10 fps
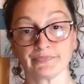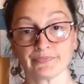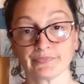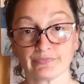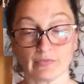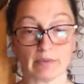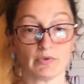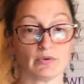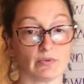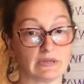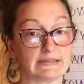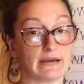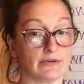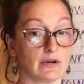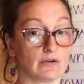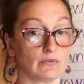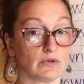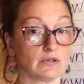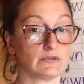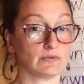Remember, when we sound out our
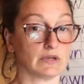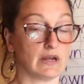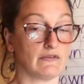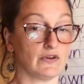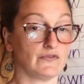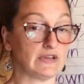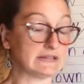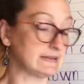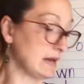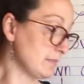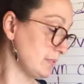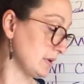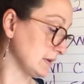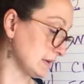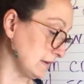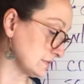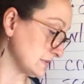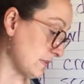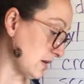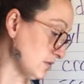words, we're going to have our fists up, count
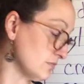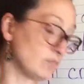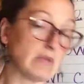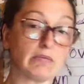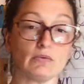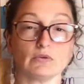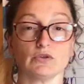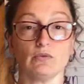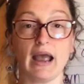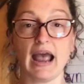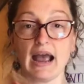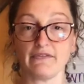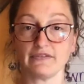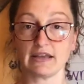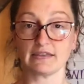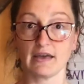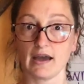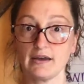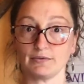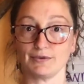them out. Maybe we'll do half like
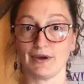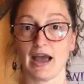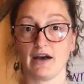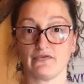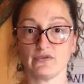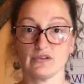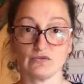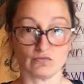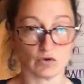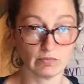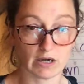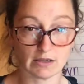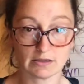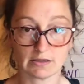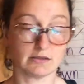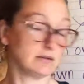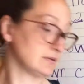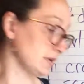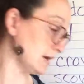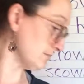that, and we'll do half with our robot.
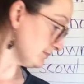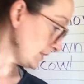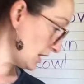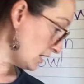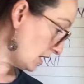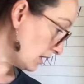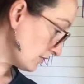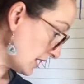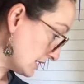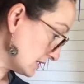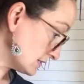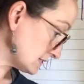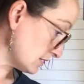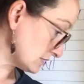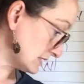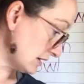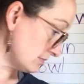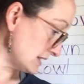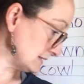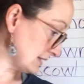Okay? Alrighty, so sound
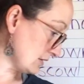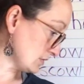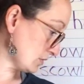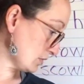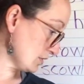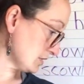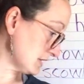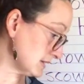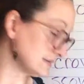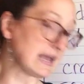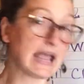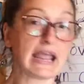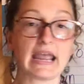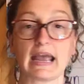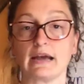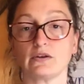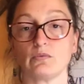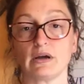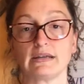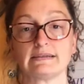by sound, the word is hand.
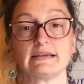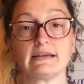What is it?